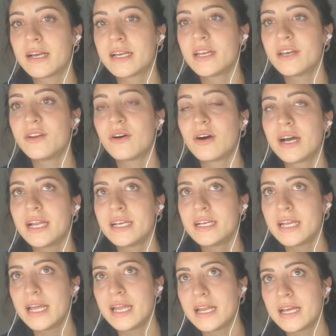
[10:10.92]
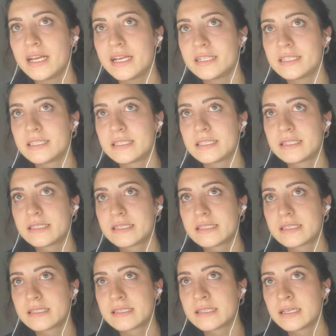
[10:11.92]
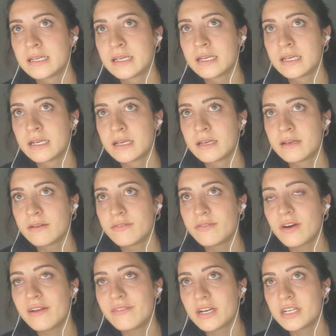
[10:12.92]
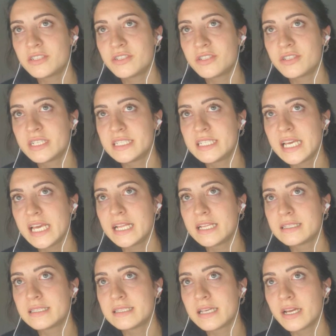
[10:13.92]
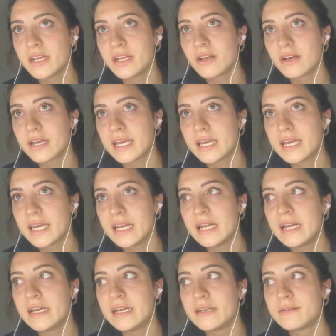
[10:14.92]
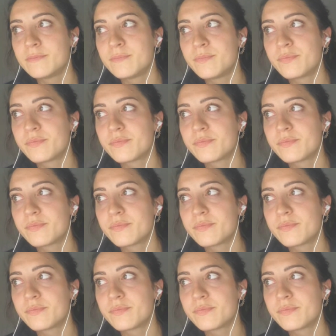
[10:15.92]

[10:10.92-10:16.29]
unlike a 9, and it's 510. So you're looking at